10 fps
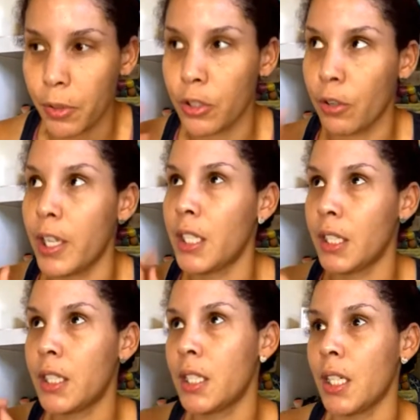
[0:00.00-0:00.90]
So I did
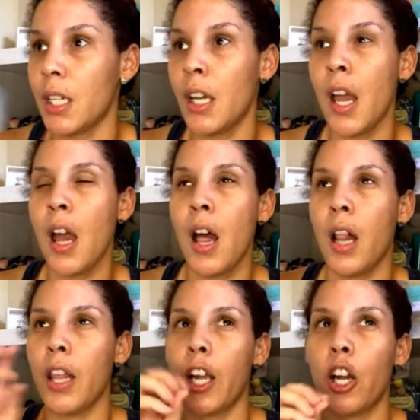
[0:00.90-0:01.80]
see,
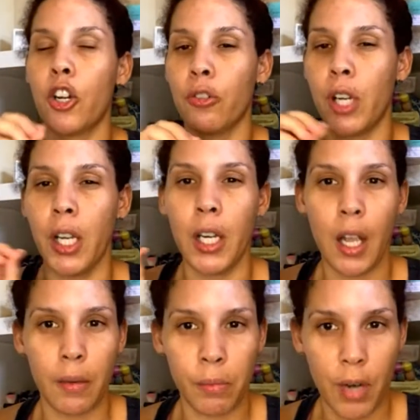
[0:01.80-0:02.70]
like, a green
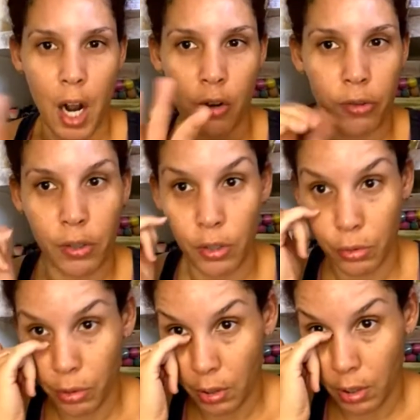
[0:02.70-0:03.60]
and brown
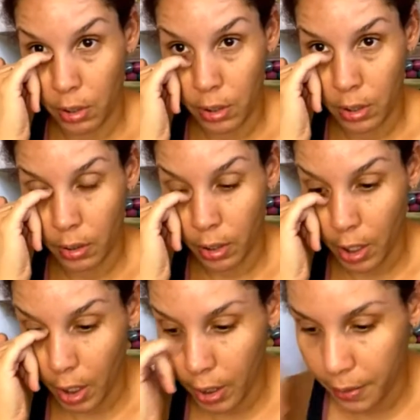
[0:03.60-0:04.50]
neutral
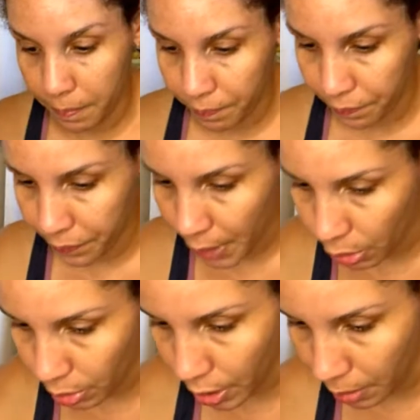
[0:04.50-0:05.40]
look. Who
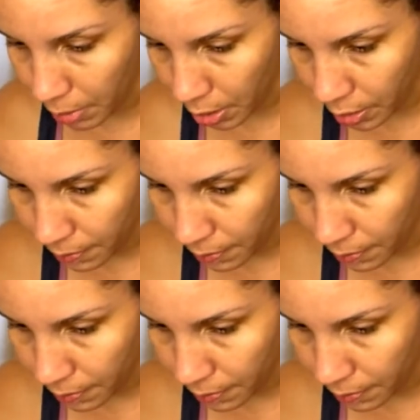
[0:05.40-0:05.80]
did I miss?